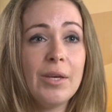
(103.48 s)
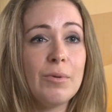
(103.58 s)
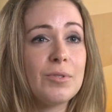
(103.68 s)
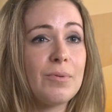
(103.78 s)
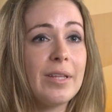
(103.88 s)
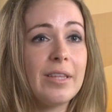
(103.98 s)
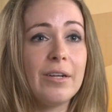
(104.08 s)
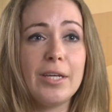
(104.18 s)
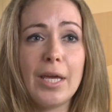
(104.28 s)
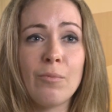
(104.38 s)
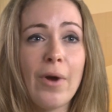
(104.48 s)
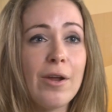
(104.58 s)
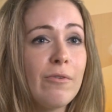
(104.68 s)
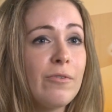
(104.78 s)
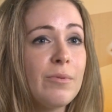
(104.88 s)
He was right there. He came
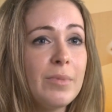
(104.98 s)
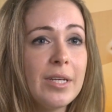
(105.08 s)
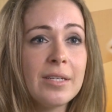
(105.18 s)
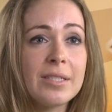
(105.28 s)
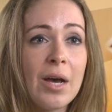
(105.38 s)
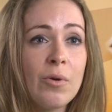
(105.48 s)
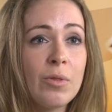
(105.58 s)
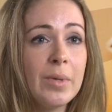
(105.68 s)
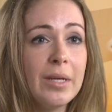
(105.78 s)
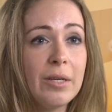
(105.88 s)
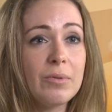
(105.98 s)
right over to me, sat with me.